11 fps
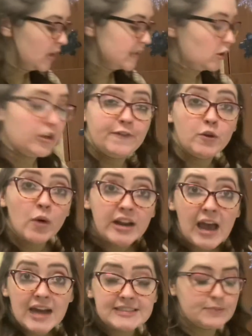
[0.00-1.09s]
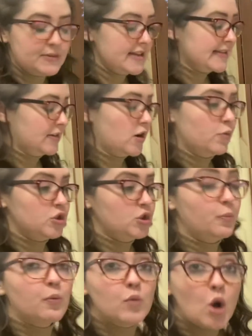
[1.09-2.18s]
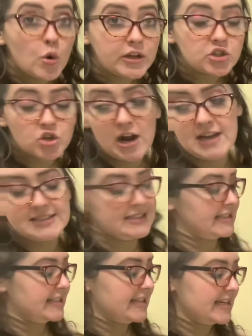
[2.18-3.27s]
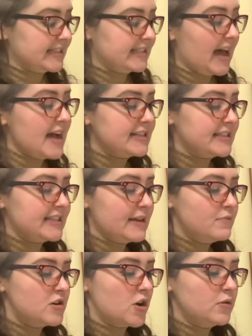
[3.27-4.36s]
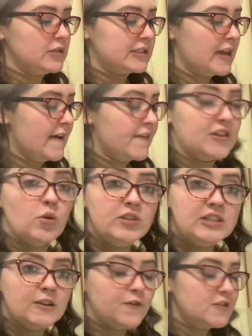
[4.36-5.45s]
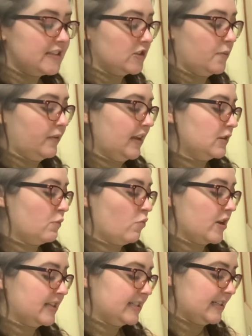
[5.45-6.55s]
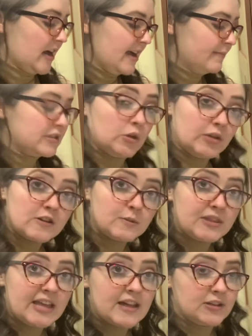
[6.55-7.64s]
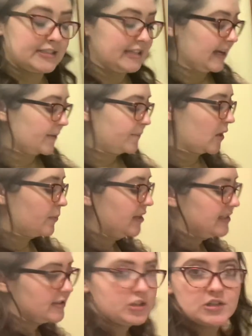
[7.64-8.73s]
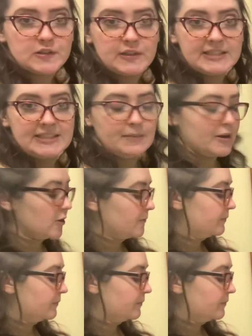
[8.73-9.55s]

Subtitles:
So if you want to add something else on, we'll do broken triads, and it's the exact same notes. The only difference is you're playing them one at a time. So here's what that looks like. I'll play it down here so you can see it better.